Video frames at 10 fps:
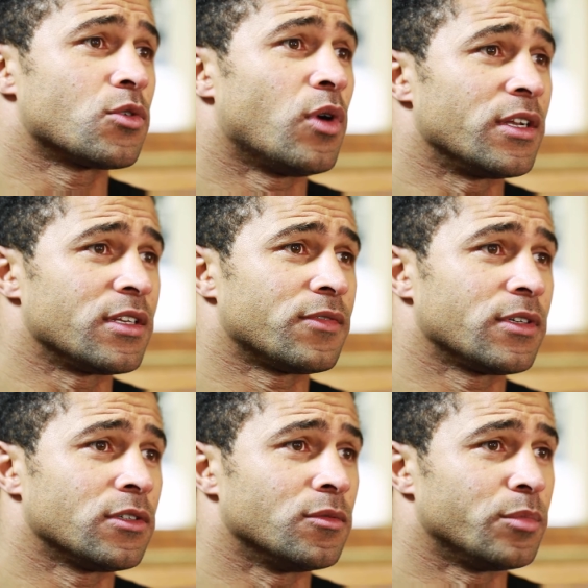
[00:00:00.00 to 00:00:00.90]
quite
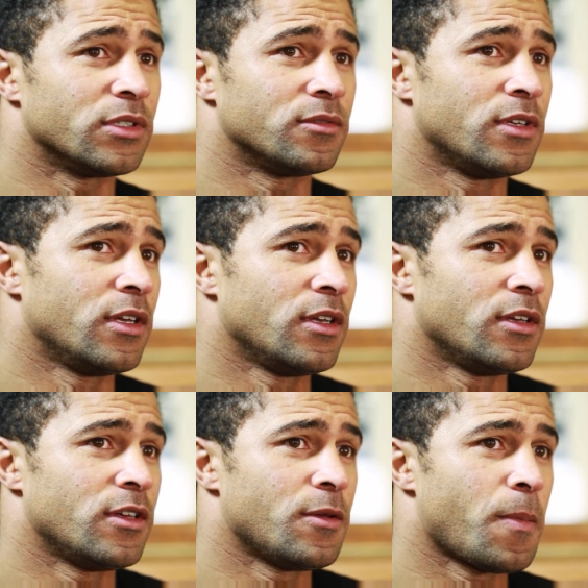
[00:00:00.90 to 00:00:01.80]
difficult. But
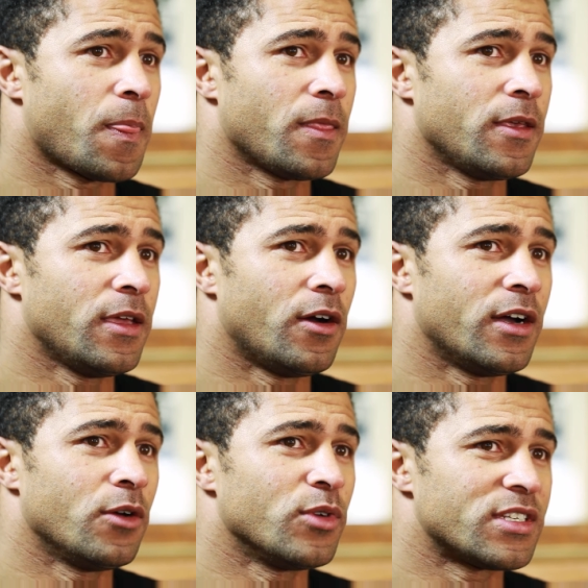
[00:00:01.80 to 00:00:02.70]
you know,
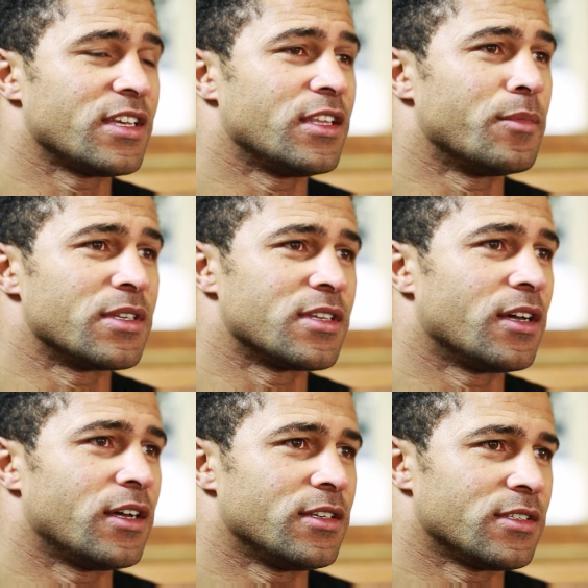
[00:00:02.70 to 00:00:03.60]
I always see them as
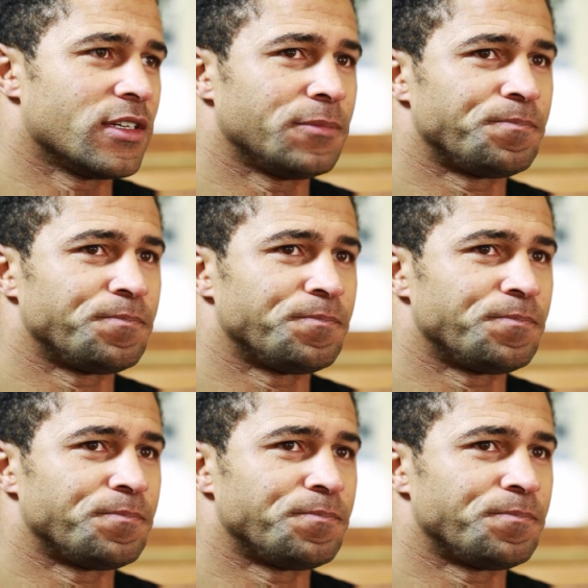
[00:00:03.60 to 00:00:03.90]
a